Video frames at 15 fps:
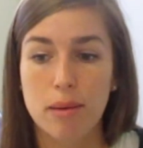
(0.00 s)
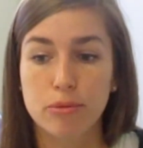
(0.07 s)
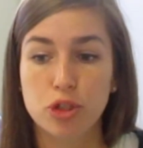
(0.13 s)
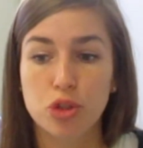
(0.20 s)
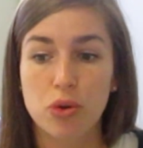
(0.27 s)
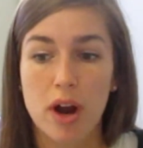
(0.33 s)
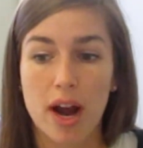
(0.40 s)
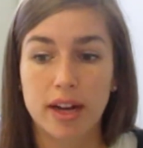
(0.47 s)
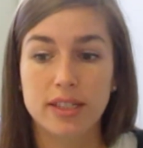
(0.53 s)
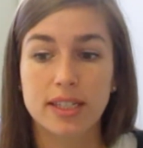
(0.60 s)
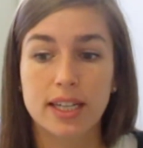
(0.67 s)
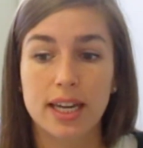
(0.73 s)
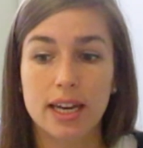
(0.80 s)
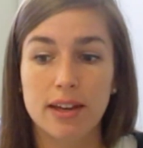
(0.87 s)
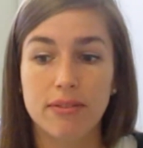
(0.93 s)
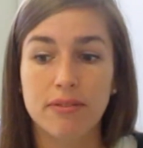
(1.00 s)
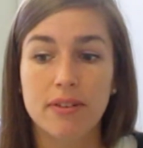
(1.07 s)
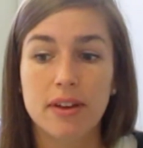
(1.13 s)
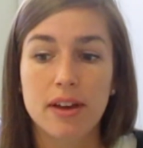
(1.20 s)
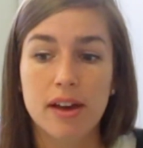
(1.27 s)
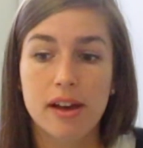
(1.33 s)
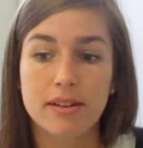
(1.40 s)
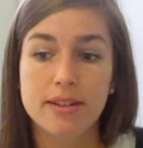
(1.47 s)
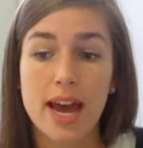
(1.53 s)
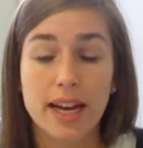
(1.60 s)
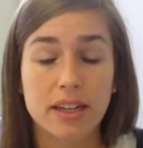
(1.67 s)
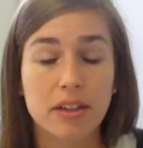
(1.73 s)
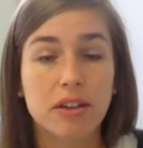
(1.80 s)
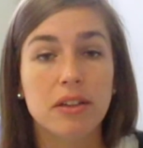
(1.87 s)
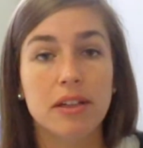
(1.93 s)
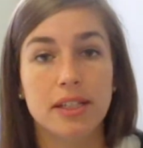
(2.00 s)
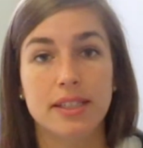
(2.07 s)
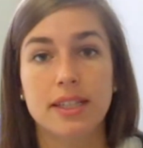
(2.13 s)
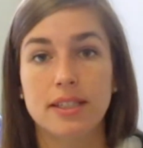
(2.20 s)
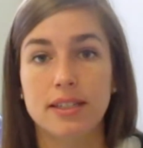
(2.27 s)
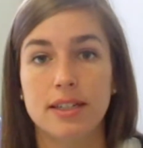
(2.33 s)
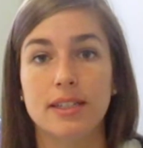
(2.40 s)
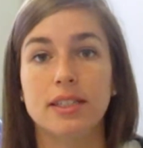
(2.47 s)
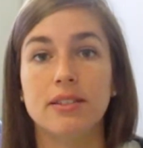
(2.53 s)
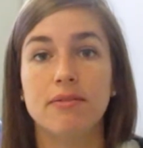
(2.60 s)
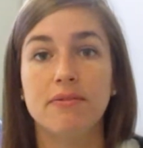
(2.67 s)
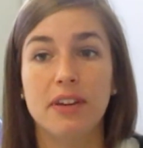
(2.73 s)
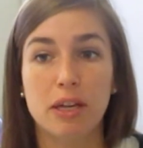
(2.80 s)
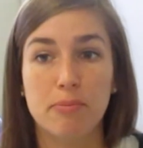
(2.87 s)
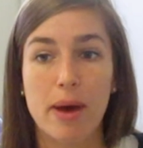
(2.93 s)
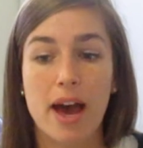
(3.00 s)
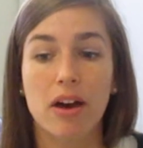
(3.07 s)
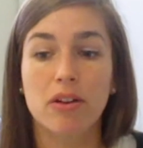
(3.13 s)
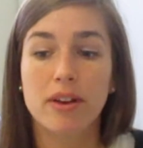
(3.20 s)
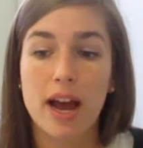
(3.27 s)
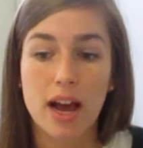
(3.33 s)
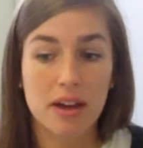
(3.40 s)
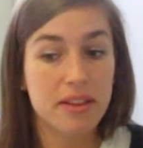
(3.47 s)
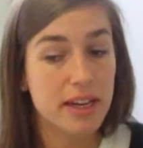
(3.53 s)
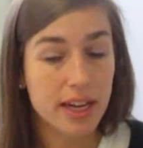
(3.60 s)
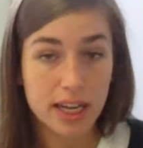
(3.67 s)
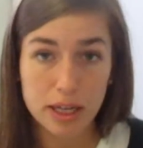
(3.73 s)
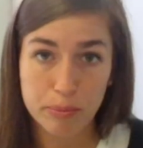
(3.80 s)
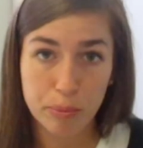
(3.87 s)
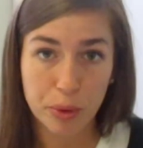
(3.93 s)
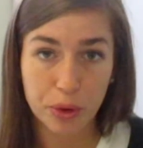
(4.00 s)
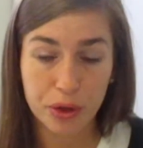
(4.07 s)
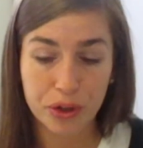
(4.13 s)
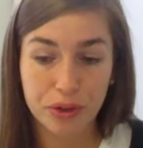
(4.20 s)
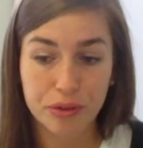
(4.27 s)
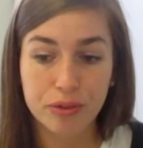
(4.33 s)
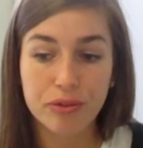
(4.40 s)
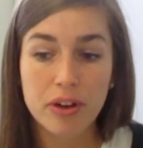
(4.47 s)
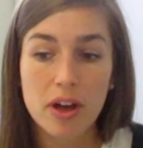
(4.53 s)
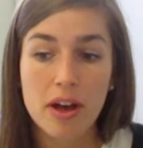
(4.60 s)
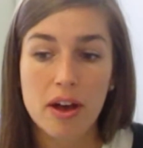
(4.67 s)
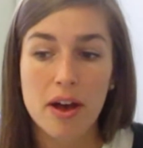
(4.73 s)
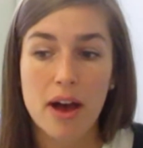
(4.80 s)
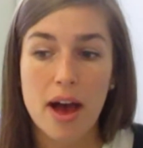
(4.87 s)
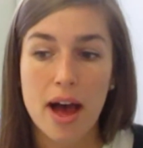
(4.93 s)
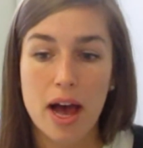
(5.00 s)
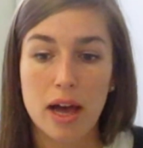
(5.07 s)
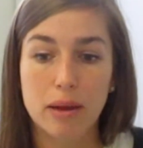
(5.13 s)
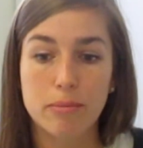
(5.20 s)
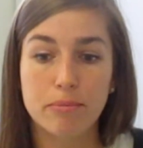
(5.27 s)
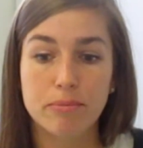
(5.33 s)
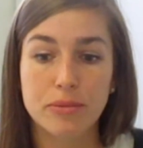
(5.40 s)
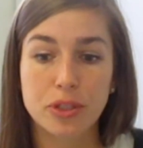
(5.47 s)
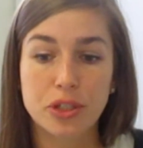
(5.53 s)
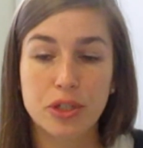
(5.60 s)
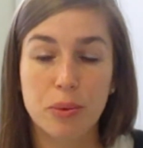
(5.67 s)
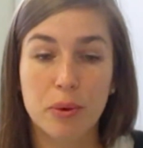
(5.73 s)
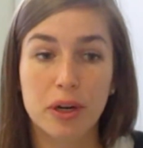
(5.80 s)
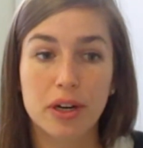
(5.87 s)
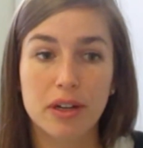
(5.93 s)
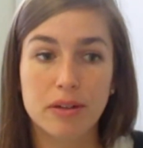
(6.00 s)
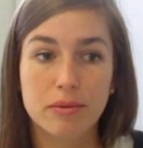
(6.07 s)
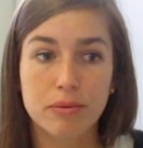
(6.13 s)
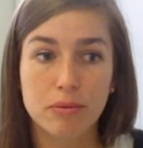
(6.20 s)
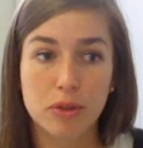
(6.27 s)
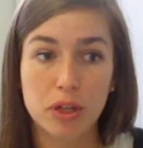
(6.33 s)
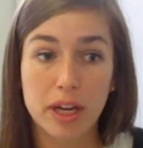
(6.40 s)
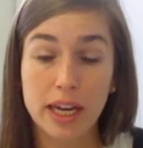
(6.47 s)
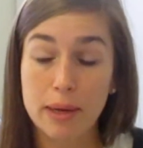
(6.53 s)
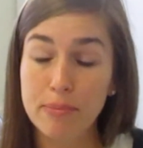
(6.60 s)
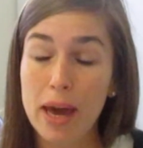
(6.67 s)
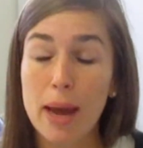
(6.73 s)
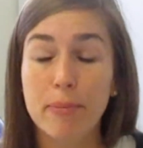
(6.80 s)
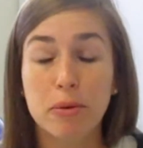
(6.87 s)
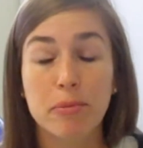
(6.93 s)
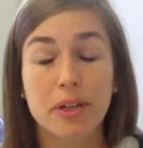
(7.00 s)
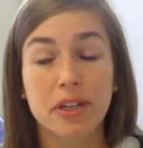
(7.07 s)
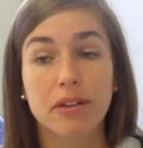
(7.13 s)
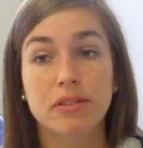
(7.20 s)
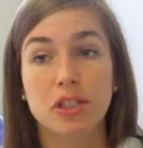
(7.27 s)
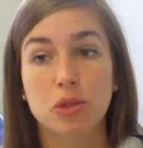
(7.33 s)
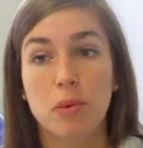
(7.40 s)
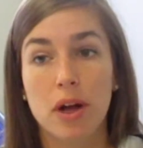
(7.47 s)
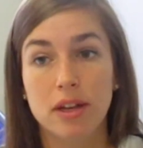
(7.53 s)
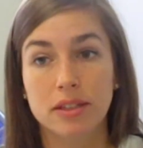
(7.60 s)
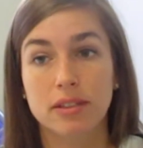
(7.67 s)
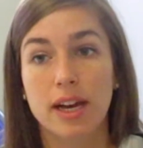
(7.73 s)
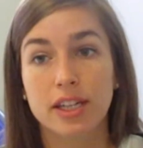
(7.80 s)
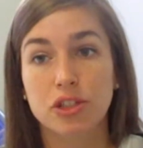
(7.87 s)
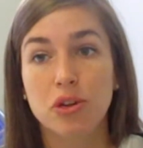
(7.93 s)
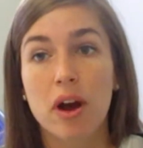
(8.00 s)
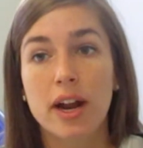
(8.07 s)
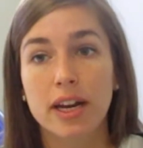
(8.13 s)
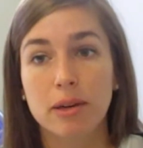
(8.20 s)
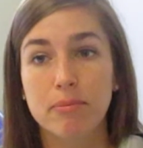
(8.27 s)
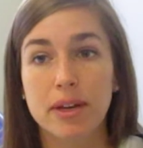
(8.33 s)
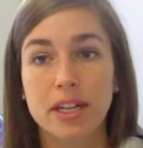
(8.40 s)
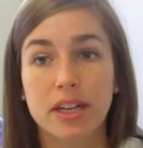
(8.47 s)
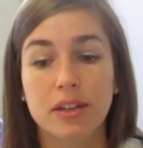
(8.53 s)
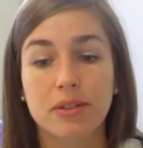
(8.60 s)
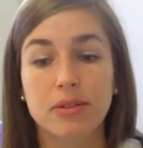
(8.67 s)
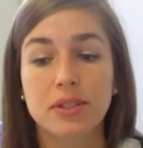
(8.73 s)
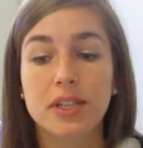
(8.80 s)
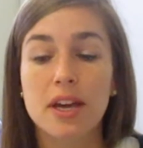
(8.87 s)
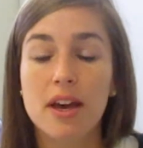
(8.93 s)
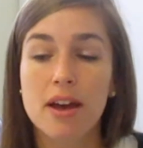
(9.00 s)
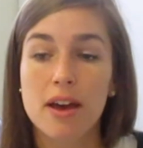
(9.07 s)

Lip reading: trying to give technical assistance and feedback on how they can improve. So we're looking at paper menus as well as electronic menus,